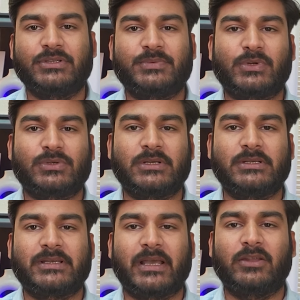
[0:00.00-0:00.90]
This
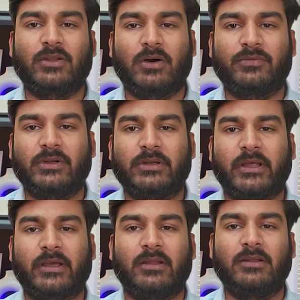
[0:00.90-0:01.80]
process can often
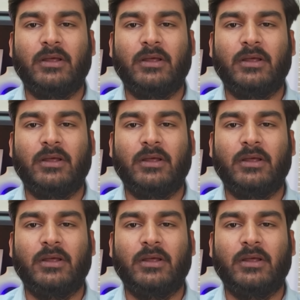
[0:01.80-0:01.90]
take